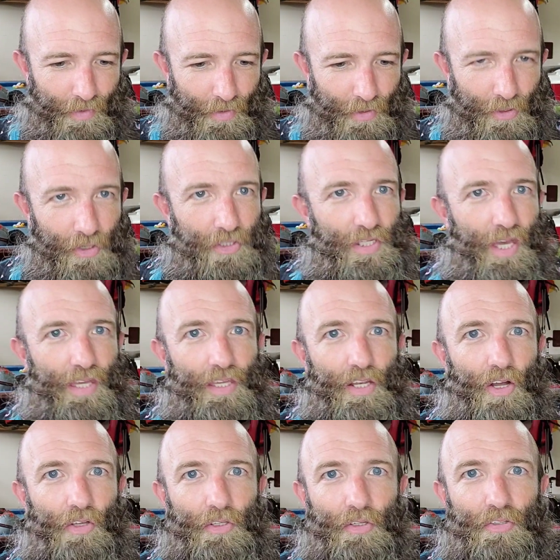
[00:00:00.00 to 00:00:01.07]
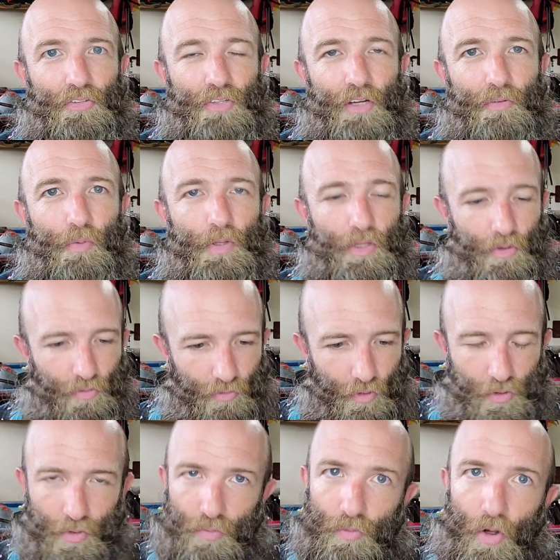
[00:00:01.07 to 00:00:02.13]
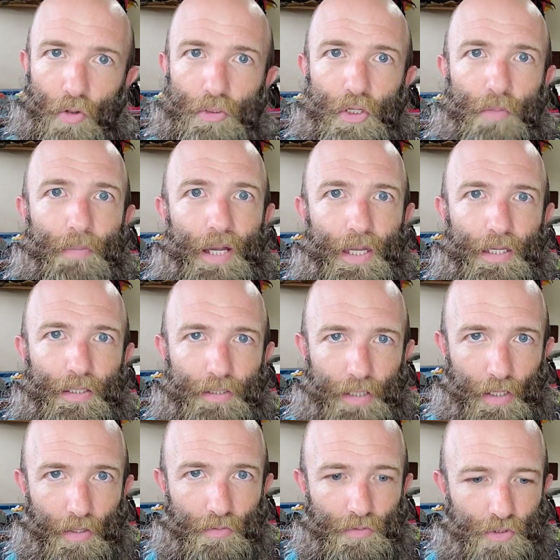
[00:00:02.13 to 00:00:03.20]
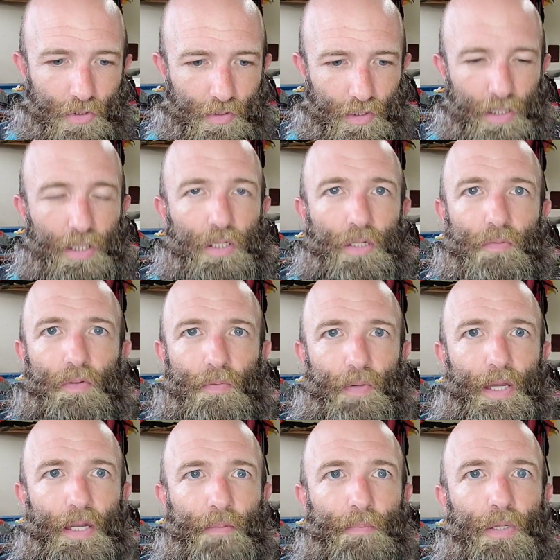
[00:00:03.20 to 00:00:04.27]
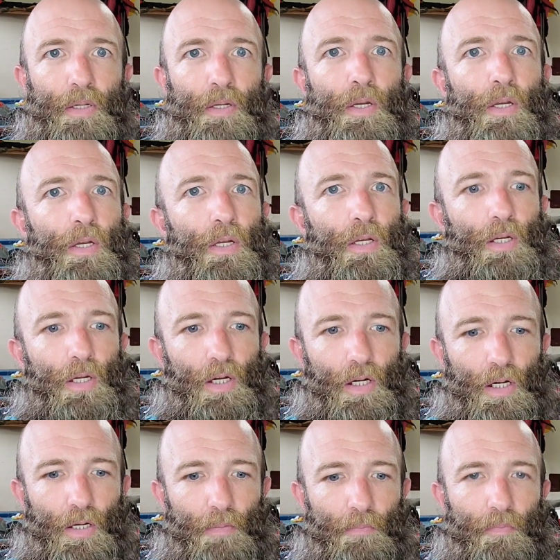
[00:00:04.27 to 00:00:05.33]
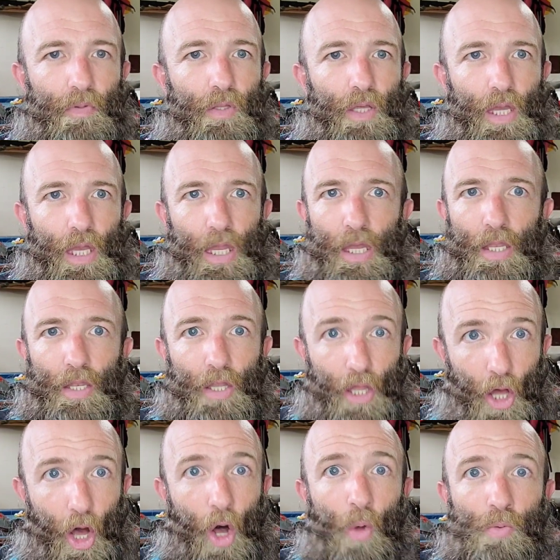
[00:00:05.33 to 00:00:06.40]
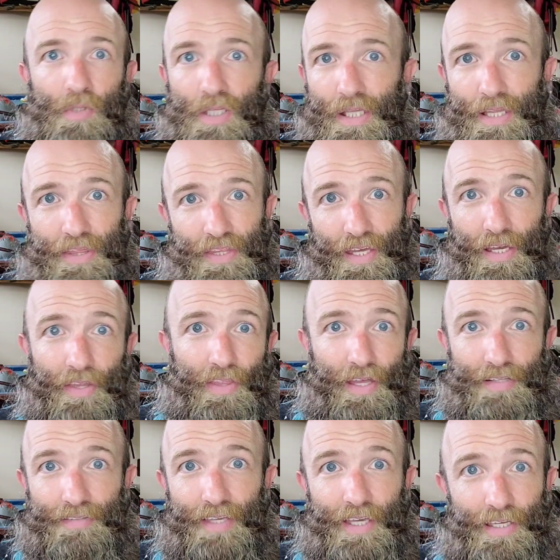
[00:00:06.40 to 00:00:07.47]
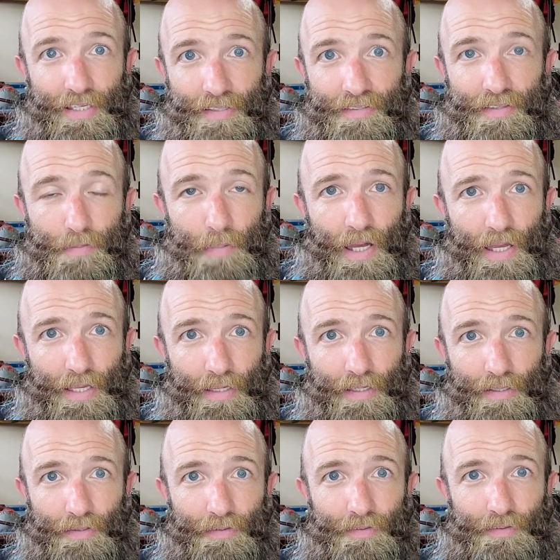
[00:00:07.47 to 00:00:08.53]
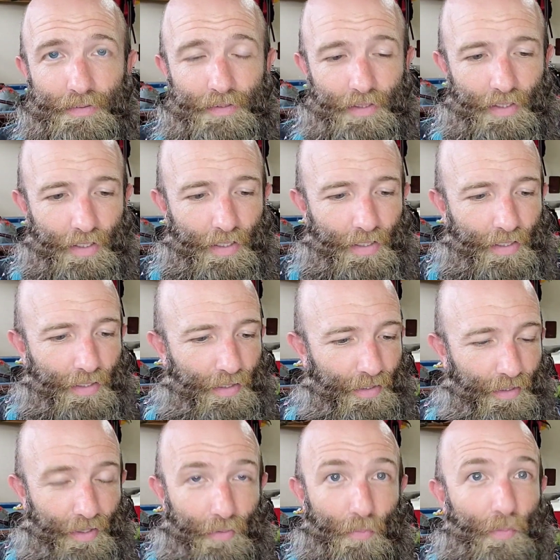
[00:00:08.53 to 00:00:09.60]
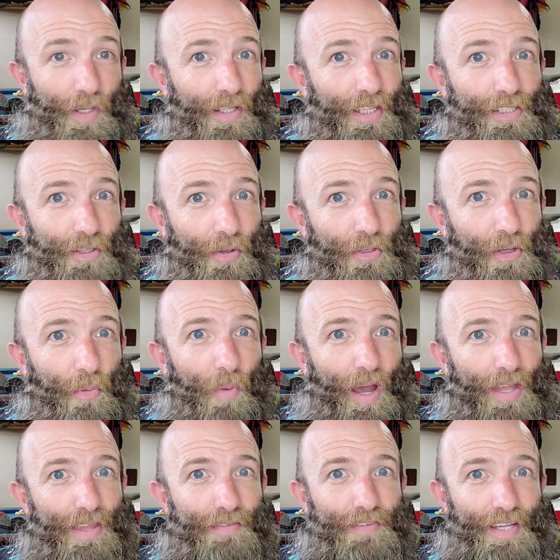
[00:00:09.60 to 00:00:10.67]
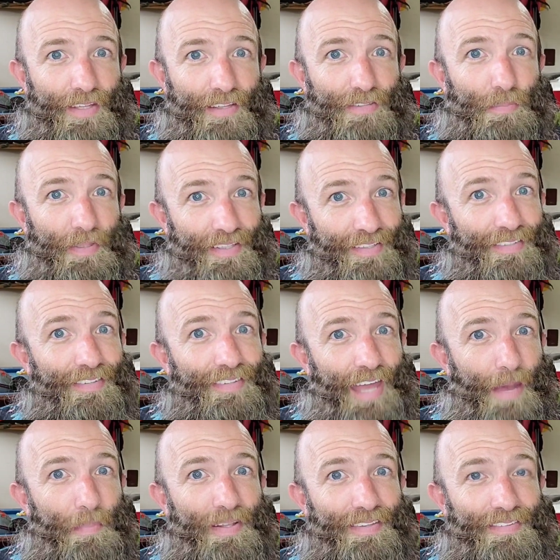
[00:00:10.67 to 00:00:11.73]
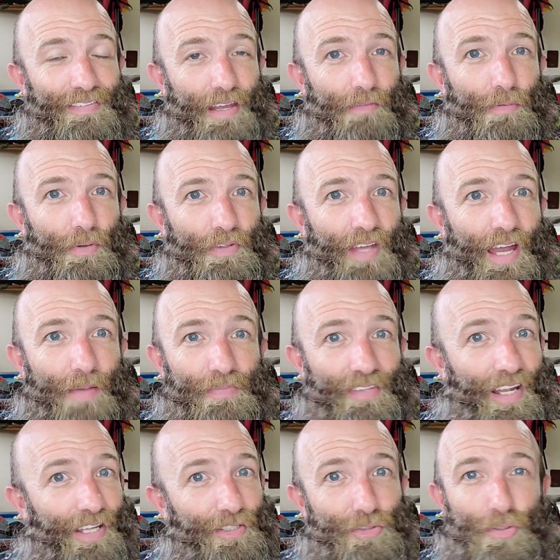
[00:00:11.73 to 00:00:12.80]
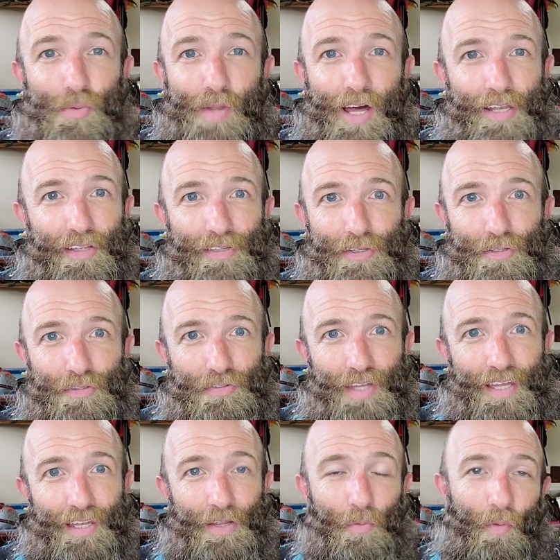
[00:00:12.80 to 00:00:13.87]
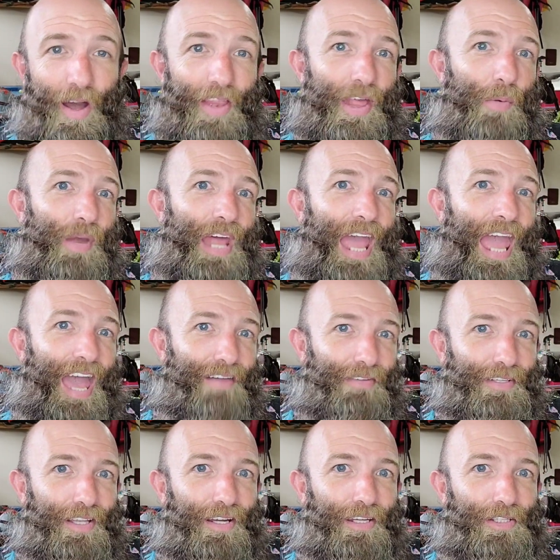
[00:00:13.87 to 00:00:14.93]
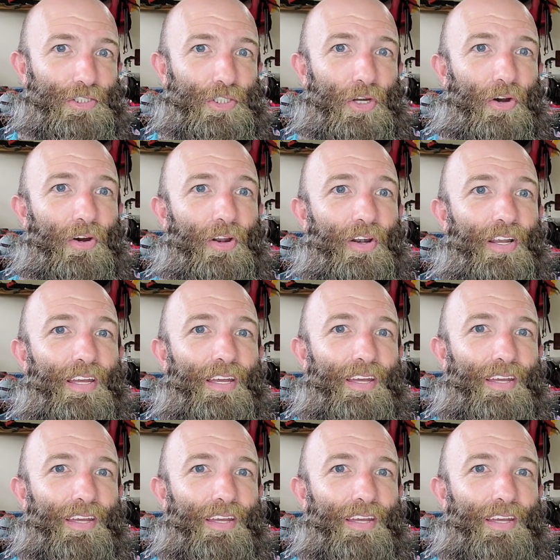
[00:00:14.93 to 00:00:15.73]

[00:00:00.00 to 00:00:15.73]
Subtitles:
You're taking all your stuff with you. So you roll your bike down to the end of the ramp, and the only thing they take is the bike. I really don't know why they've done this, but this has happened several times, and I do not understand it. Why they would have a luggage car